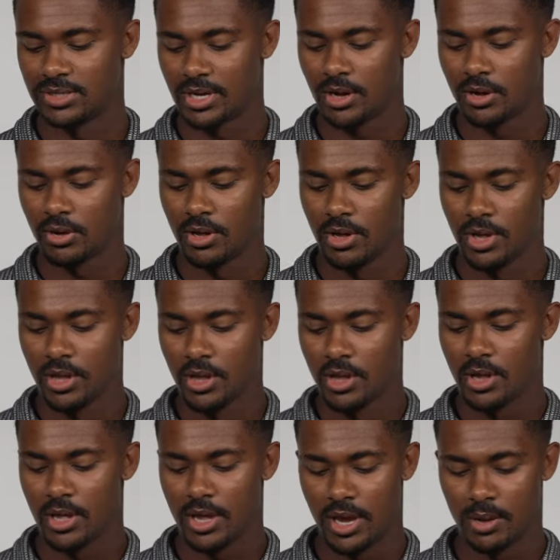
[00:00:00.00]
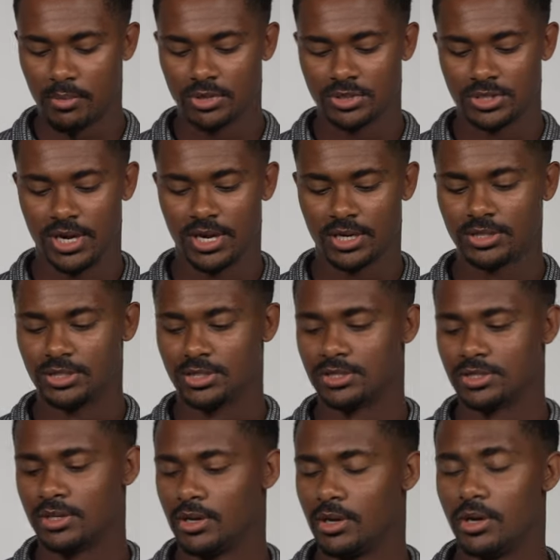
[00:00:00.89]
out. Amberjack is
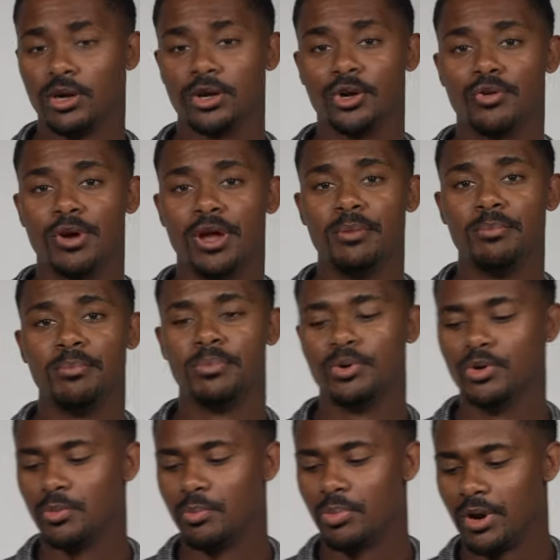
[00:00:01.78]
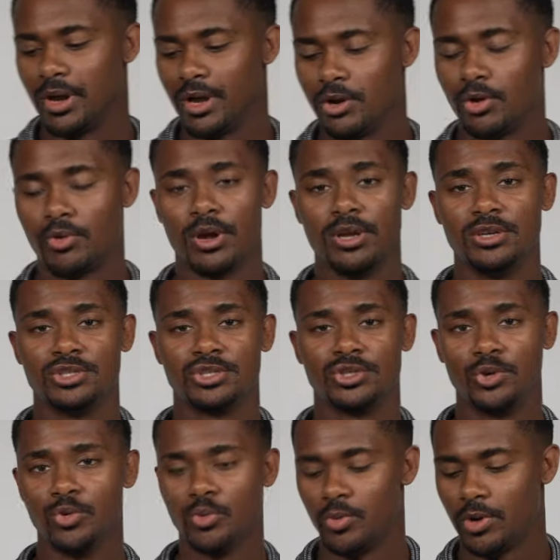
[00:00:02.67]
just a, a, great boot brand, great
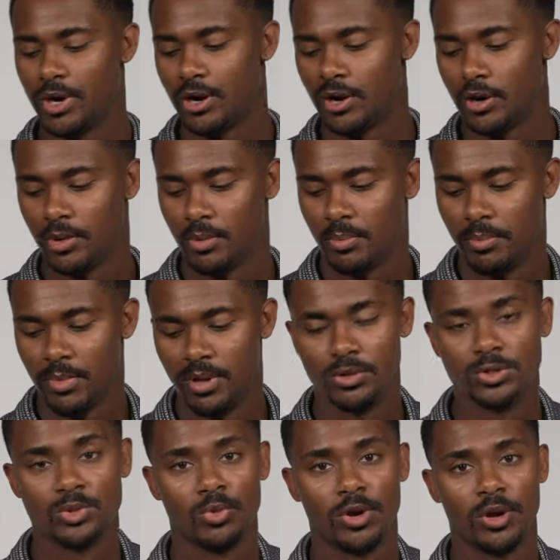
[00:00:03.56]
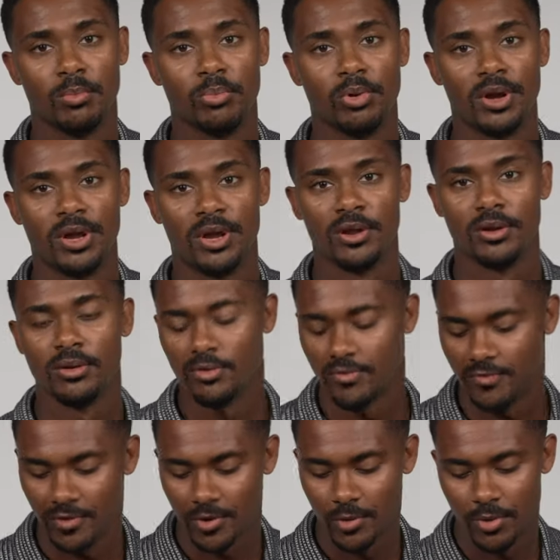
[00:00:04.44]
shoe wear, menswear brand,
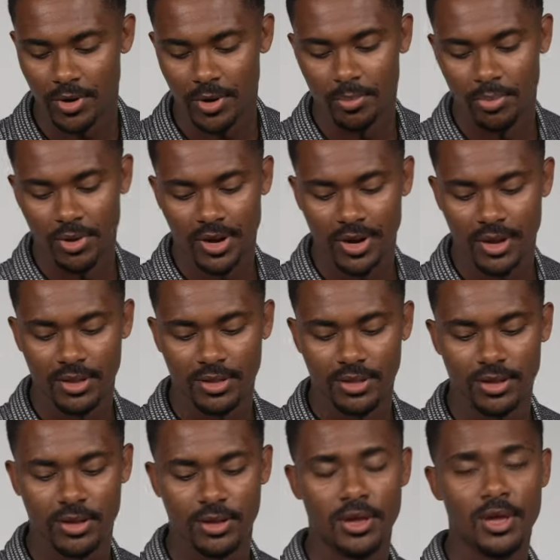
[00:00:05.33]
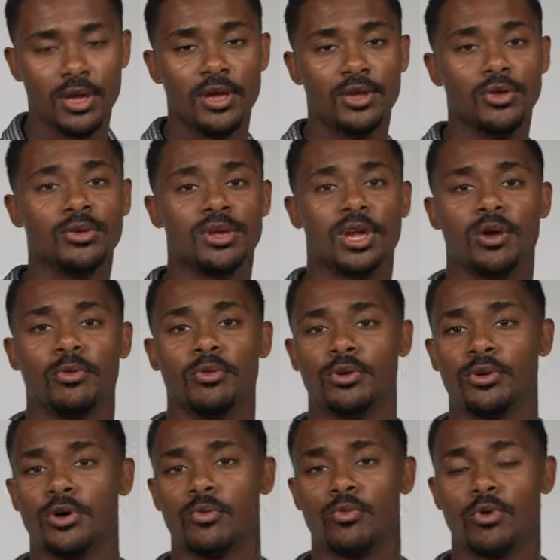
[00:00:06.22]
footwear brand that you can't
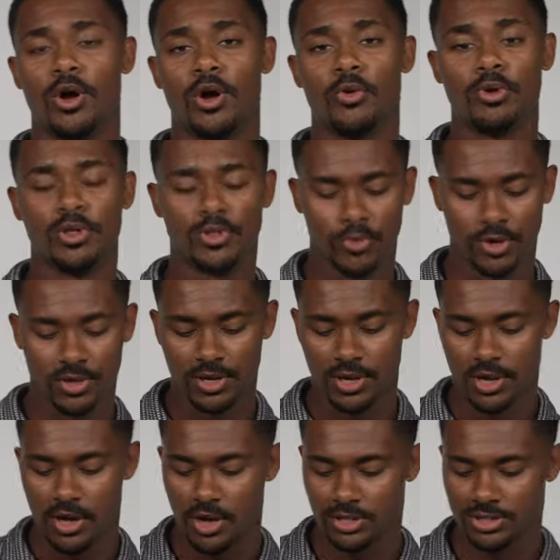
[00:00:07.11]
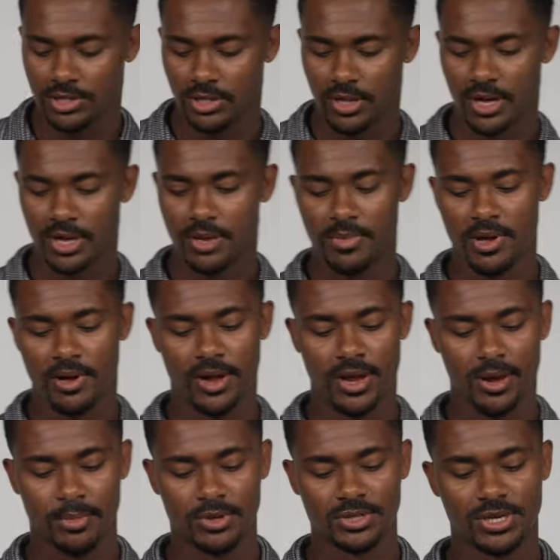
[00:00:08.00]
really go wrong with. One thing I also like about
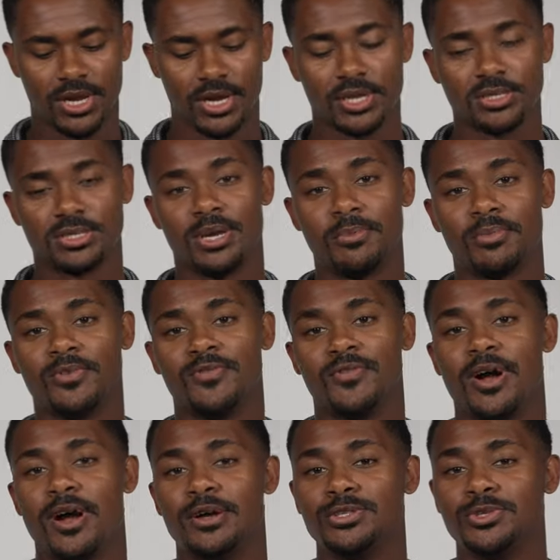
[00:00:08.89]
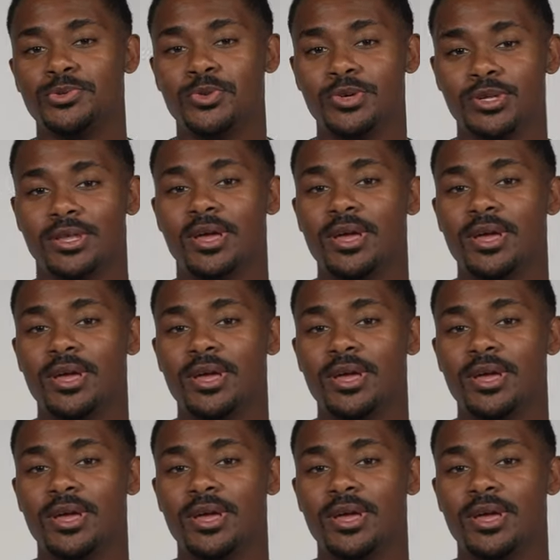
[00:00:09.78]
Amberjack is they provide you with